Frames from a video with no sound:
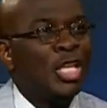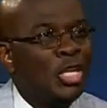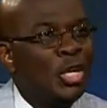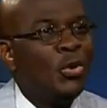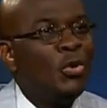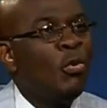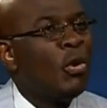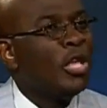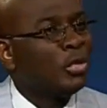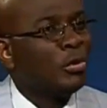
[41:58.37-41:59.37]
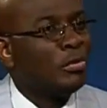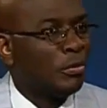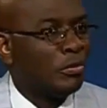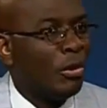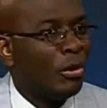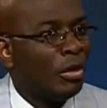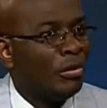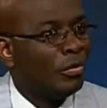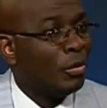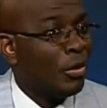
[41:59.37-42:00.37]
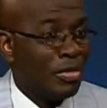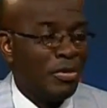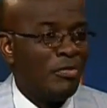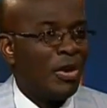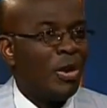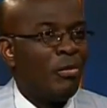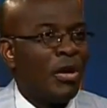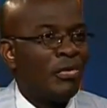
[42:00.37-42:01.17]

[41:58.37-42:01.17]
But you went to a donor who happened to be very